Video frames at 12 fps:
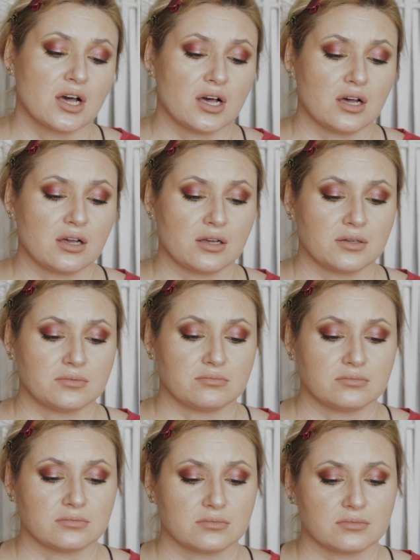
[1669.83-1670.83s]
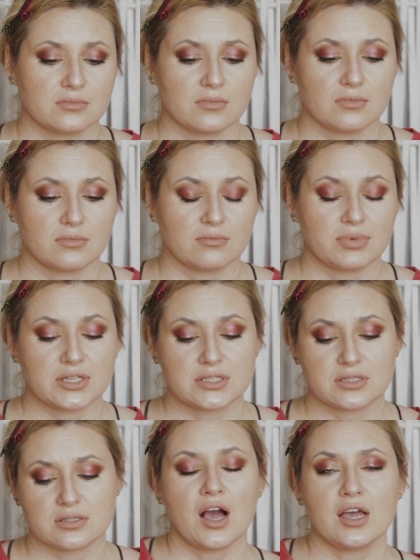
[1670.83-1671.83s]

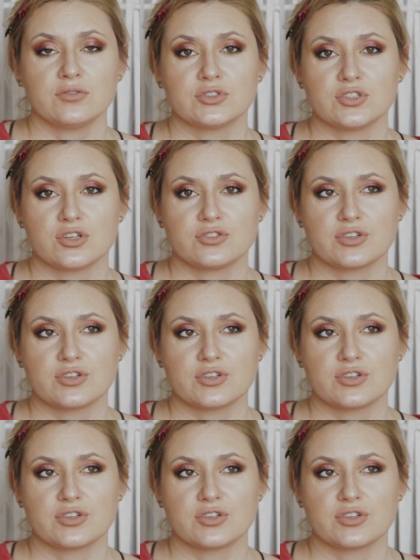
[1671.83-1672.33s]
but I would not